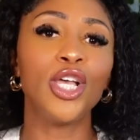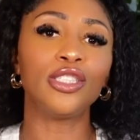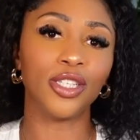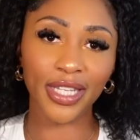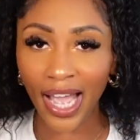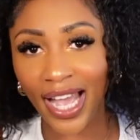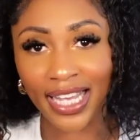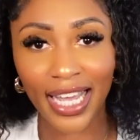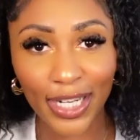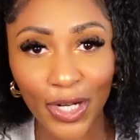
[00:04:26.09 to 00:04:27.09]
So now
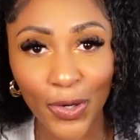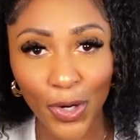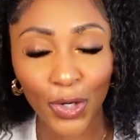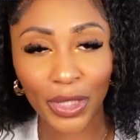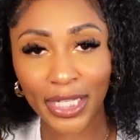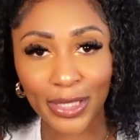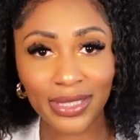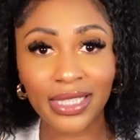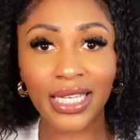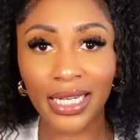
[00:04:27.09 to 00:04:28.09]
I gotta go earlier
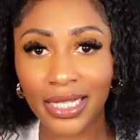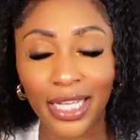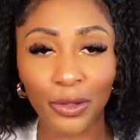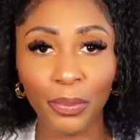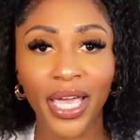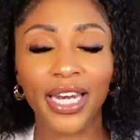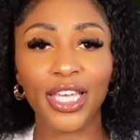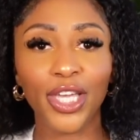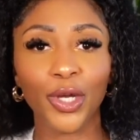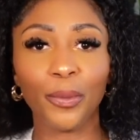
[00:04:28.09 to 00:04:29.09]
to get another
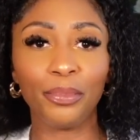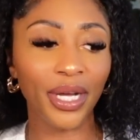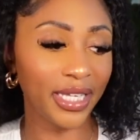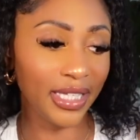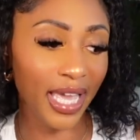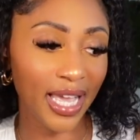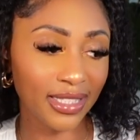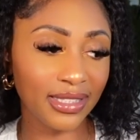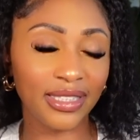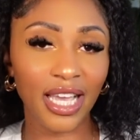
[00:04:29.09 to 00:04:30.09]
pedicure. But
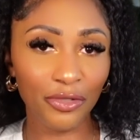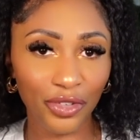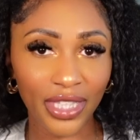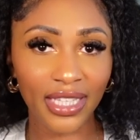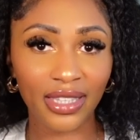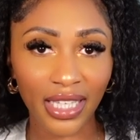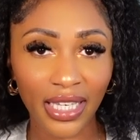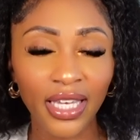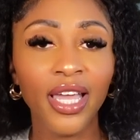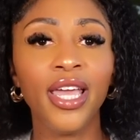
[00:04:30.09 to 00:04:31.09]
yes,
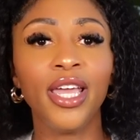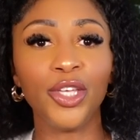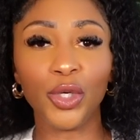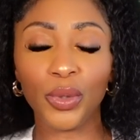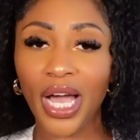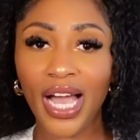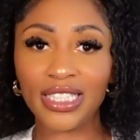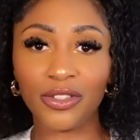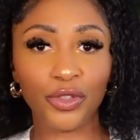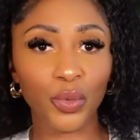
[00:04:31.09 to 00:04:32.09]
definitely, you
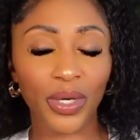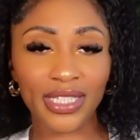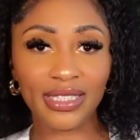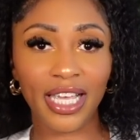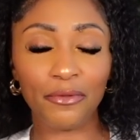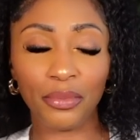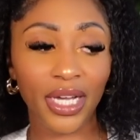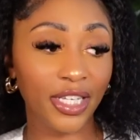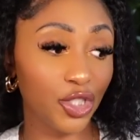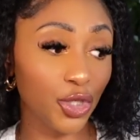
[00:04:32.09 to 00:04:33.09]
guys, if you want to save
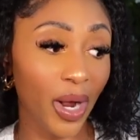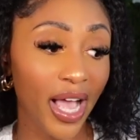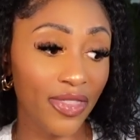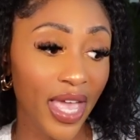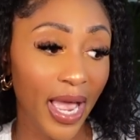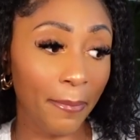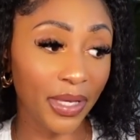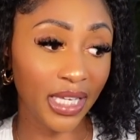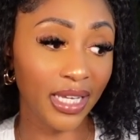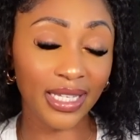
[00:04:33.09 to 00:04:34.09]
money, try that,
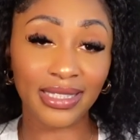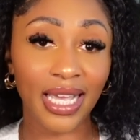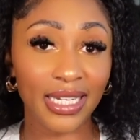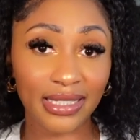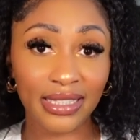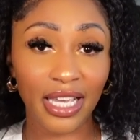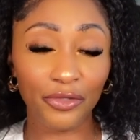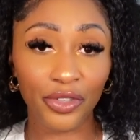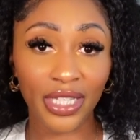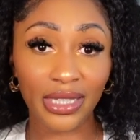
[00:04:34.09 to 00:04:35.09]
because that has
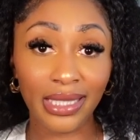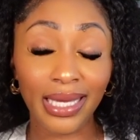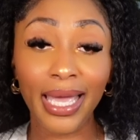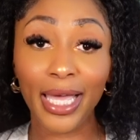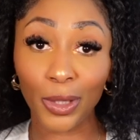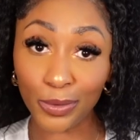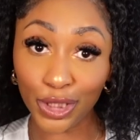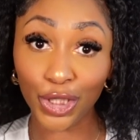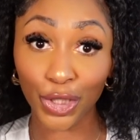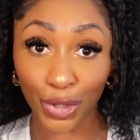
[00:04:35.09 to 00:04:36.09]
definitely
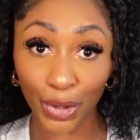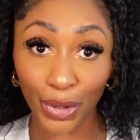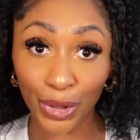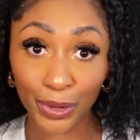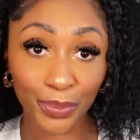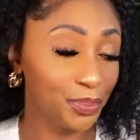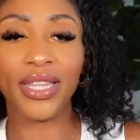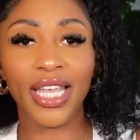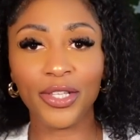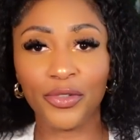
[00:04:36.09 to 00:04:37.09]
helped your girl.
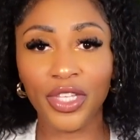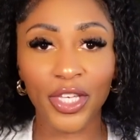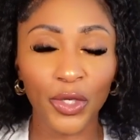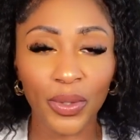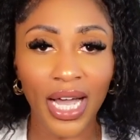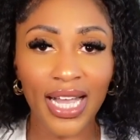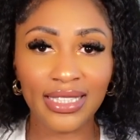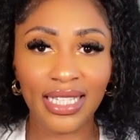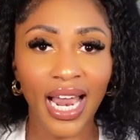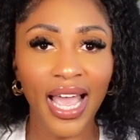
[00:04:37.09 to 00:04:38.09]
Another thing, you
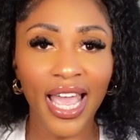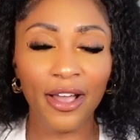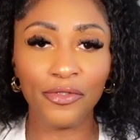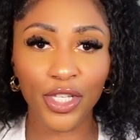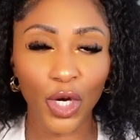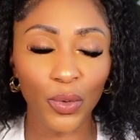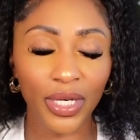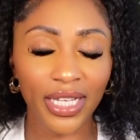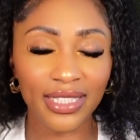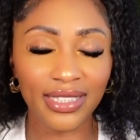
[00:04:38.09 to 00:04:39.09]
guys, that I have
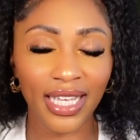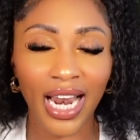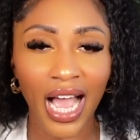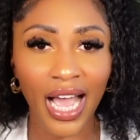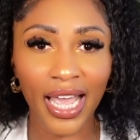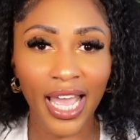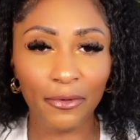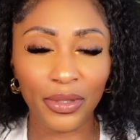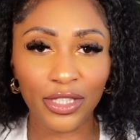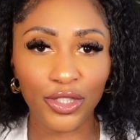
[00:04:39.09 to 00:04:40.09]
noticed that I
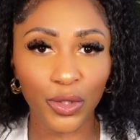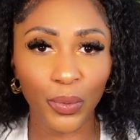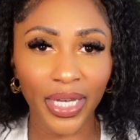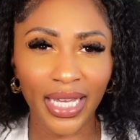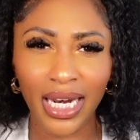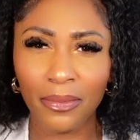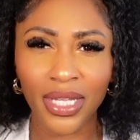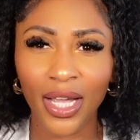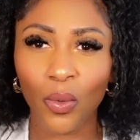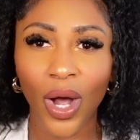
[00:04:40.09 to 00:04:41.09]
have been doing, and I'm
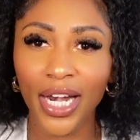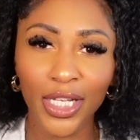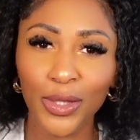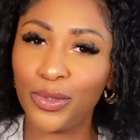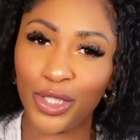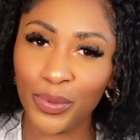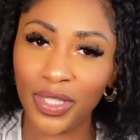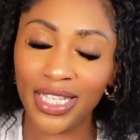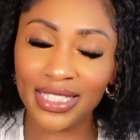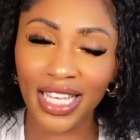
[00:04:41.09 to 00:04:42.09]
like, why do you do
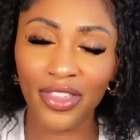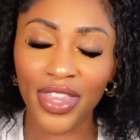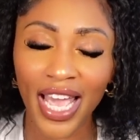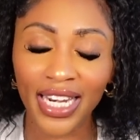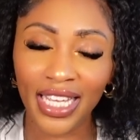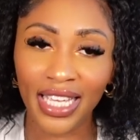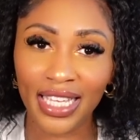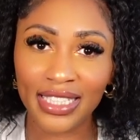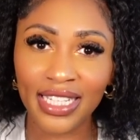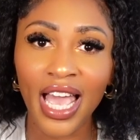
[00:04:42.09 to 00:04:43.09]
this? And that
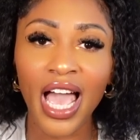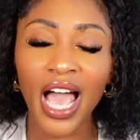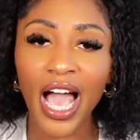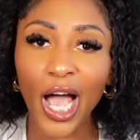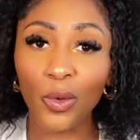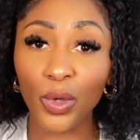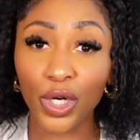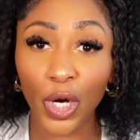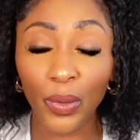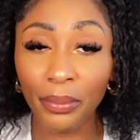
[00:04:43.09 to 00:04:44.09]
is, I will
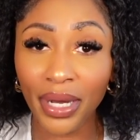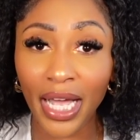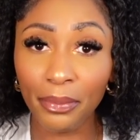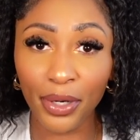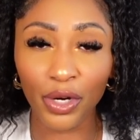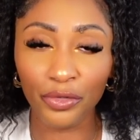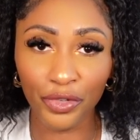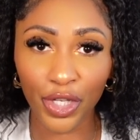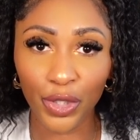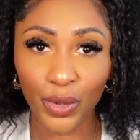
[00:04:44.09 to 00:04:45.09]
go and buy a
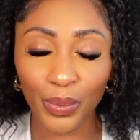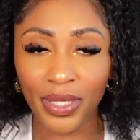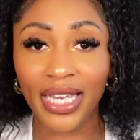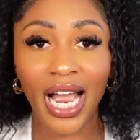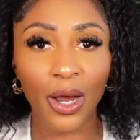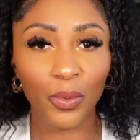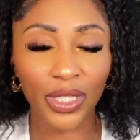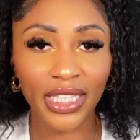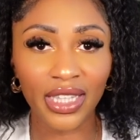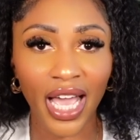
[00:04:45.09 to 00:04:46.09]
perfume that I
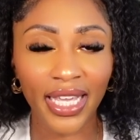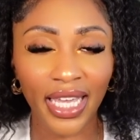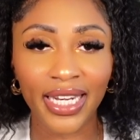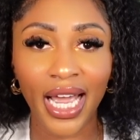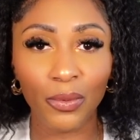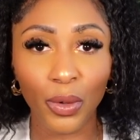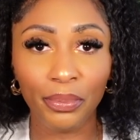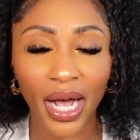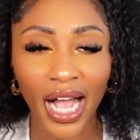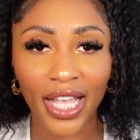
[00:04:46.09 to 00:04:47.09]
really like, and I will
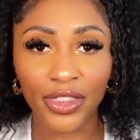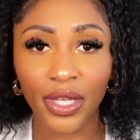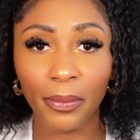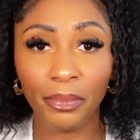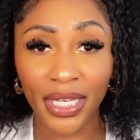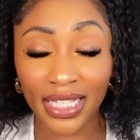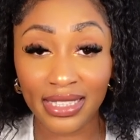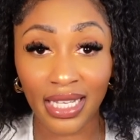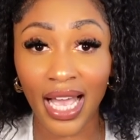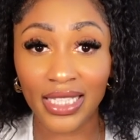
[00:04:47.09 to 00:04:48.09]
buy the big
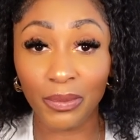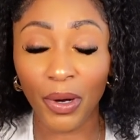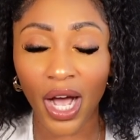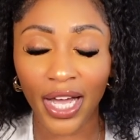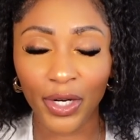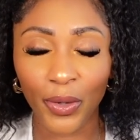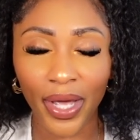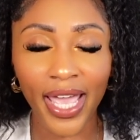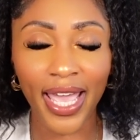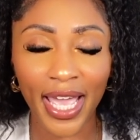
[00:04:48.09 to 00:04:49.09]
size bottle.
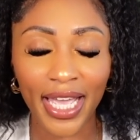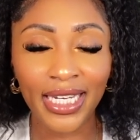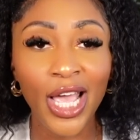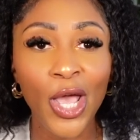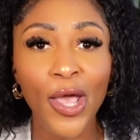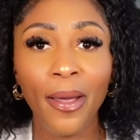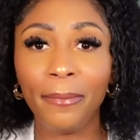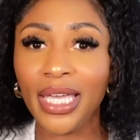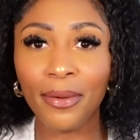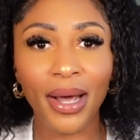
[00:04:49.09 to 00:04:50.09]
And
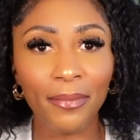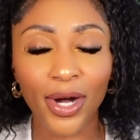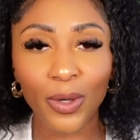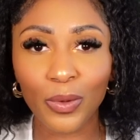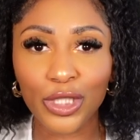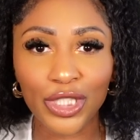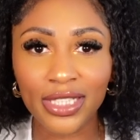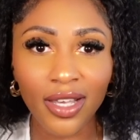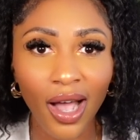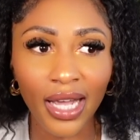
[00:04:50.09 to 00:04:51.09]
me and my mom were
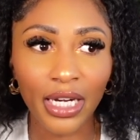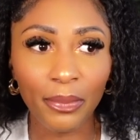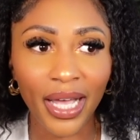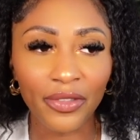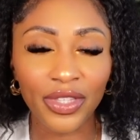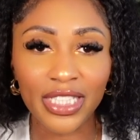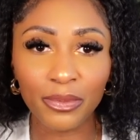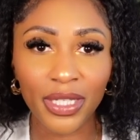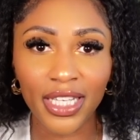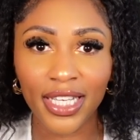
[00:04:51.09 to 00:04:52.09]
just talking about
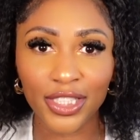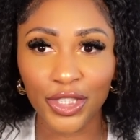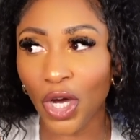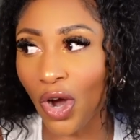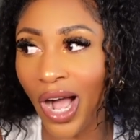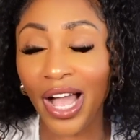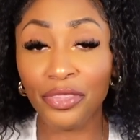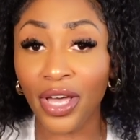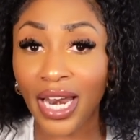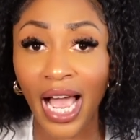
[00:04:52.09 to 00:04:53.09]
this because, y'all, I
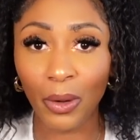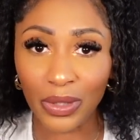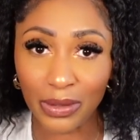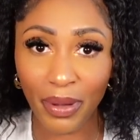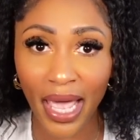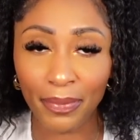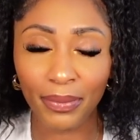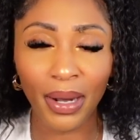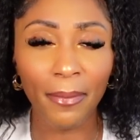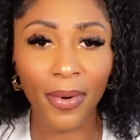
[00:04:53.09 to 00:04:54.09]
thought I was bad,
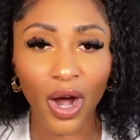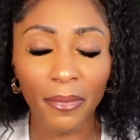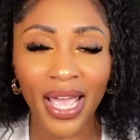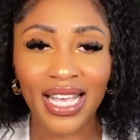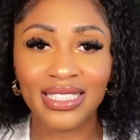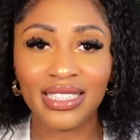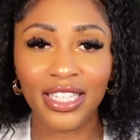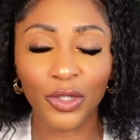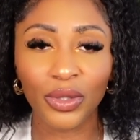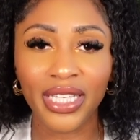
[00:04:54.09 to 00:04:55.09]
but my mom has
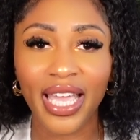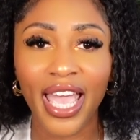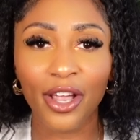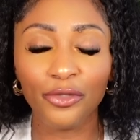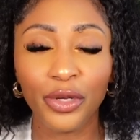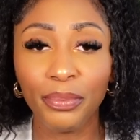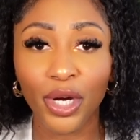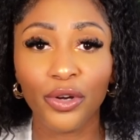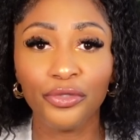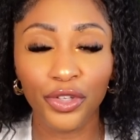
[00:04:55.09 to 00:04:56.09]
literally every
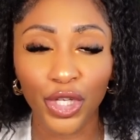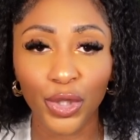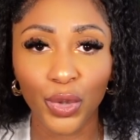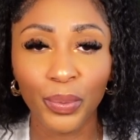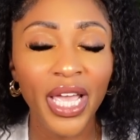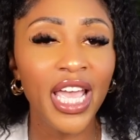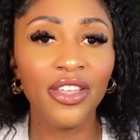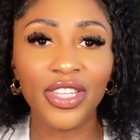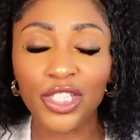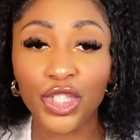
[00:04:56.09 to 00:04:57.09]
perfume
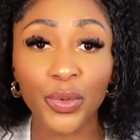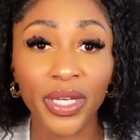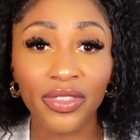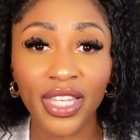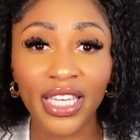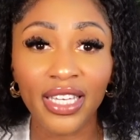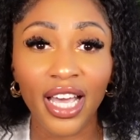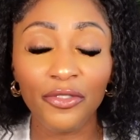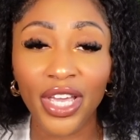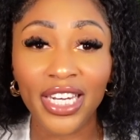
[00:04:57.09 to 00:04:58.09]
that you can think
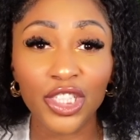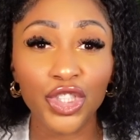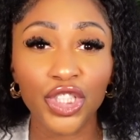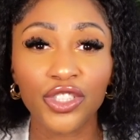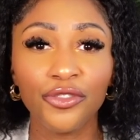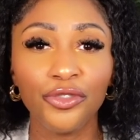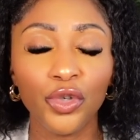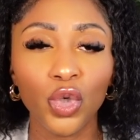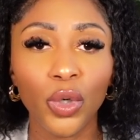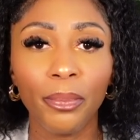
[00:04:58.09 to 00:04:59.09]
of, and it's just
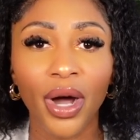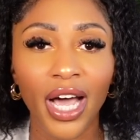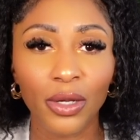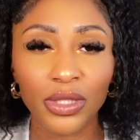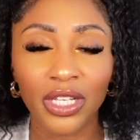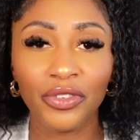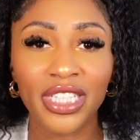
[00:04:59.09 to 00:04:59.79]
full bottles of